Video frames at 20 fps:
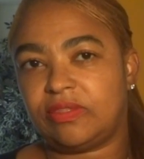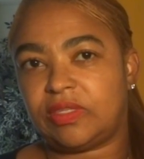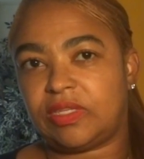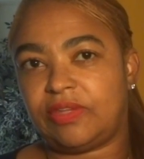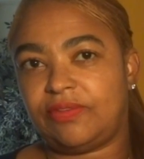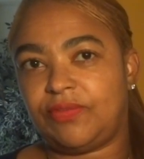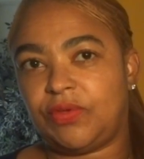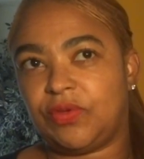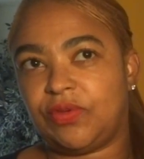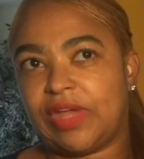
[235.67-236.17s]
And
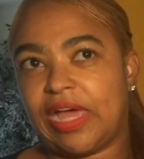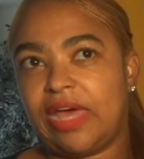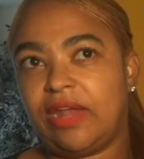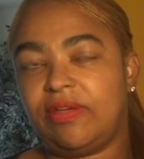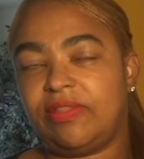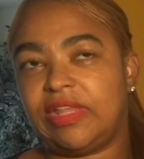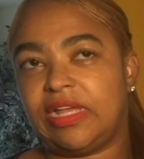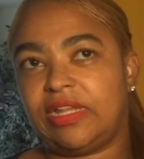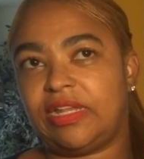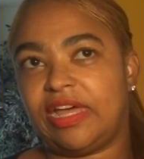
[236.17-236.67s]
if you're not
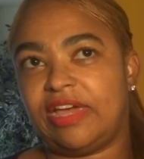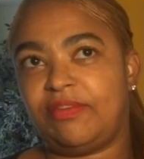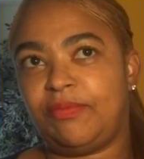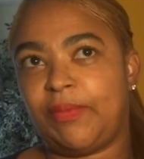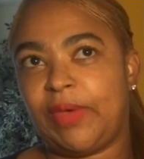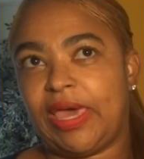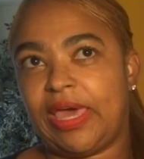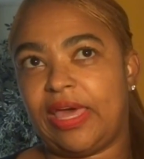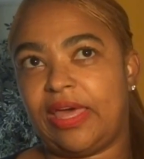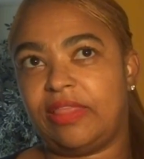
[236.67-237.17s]
on that
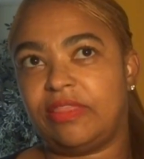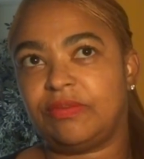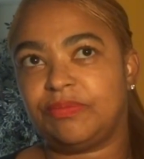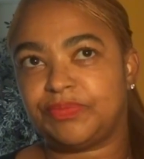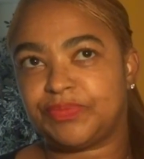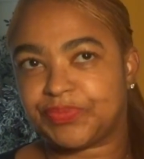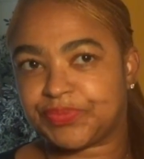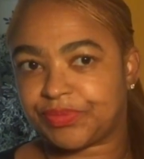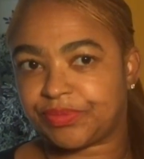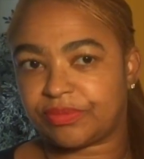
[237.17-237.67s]
life path,
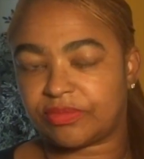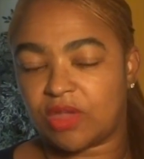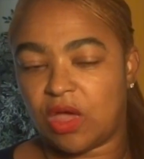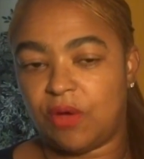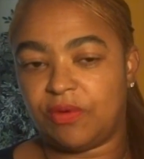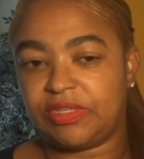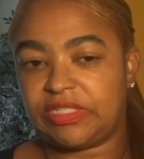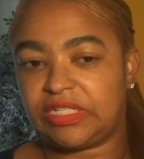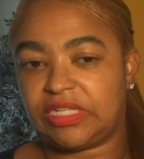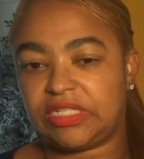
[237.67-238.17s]
I
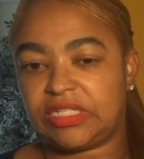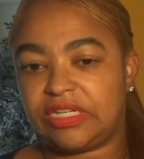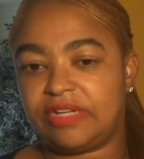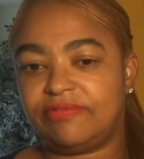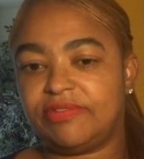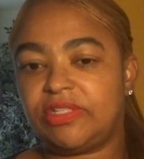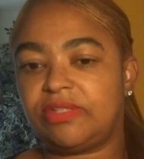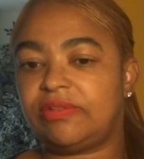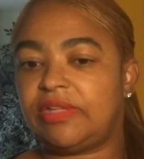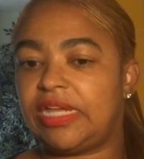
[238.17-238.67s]
always say it's
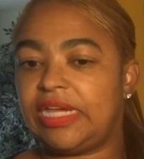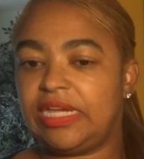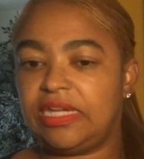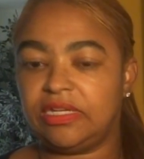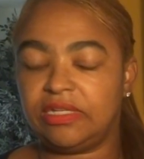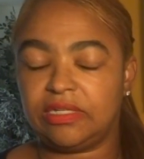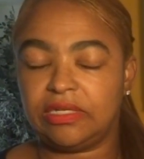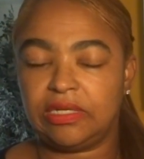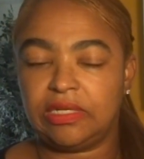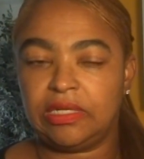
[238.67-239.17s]
never too
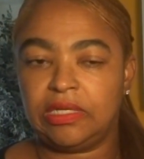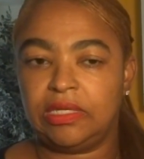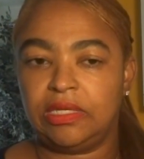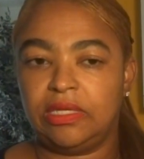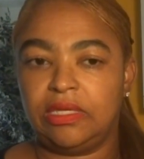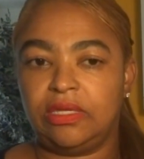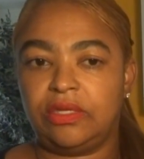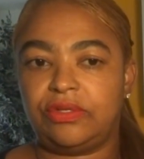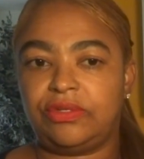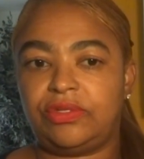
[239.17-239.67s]
late
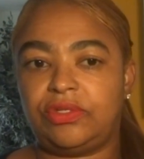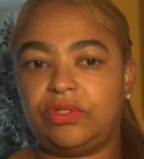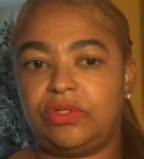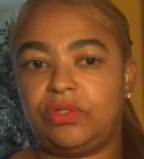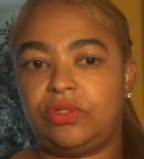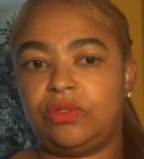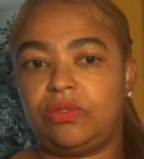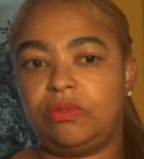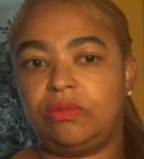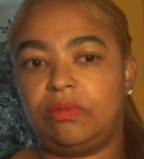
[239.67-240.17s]

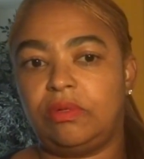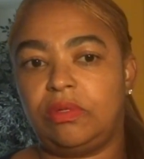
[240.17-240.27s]
to,